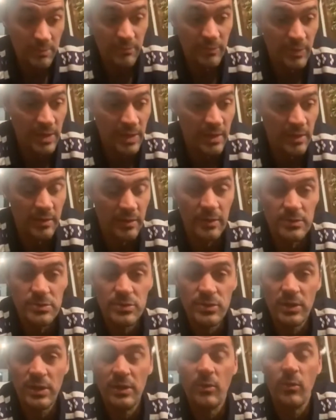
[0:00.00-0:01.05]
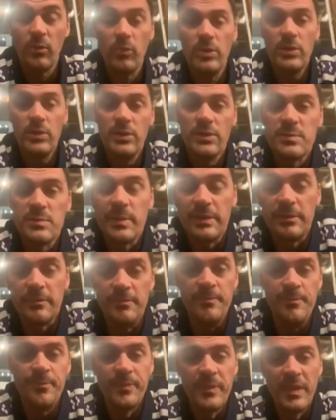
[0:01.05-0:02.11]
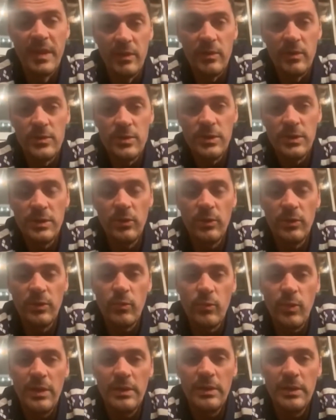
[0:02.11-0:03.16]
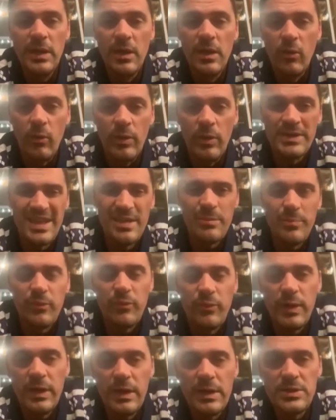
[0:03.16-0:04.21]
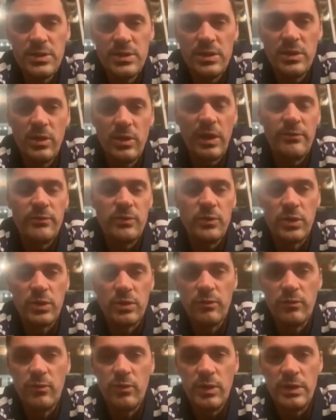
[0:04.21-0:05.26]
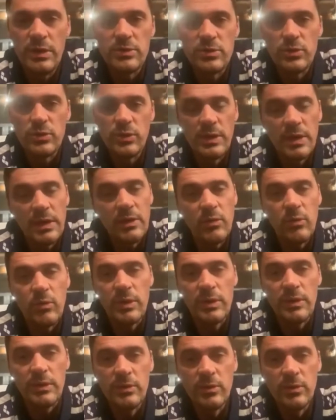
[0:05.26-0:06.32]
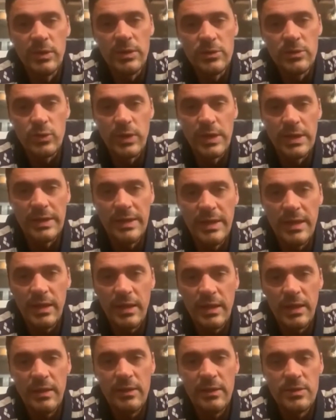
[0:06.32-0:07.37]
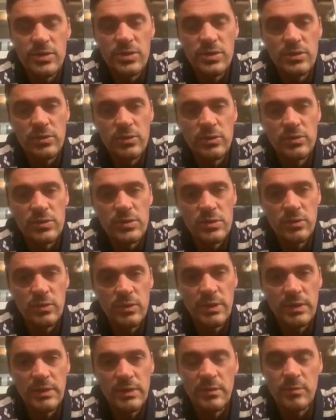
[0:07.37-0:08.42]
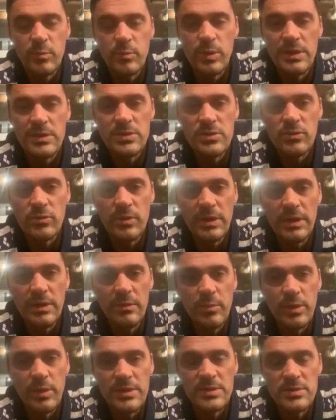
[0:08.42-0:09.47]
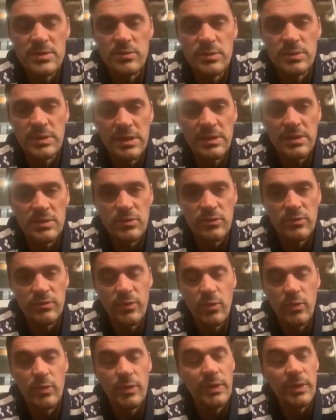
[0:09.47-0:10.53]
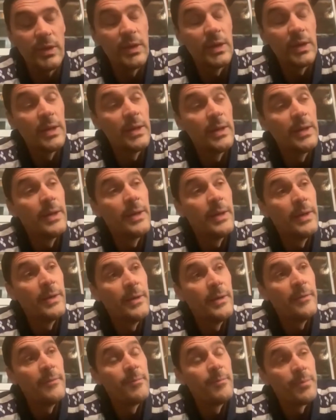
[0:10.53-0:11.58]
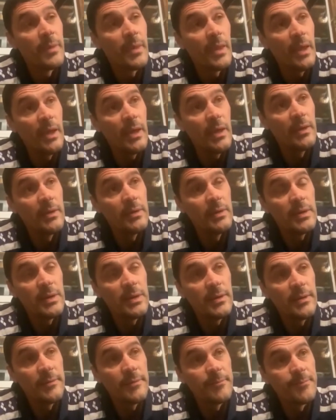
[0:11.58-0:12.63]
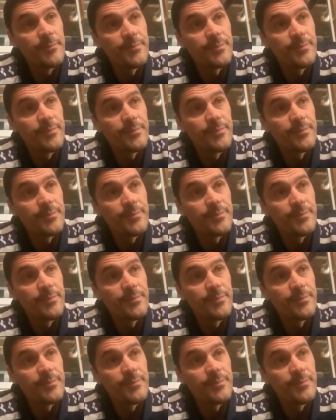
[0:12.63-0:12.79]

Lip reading: forgetting Australian words, but, you know, the one type of energy you have to convert into another one, you know, into kinetic energy, though, so that it really brings you, takes you forward. And then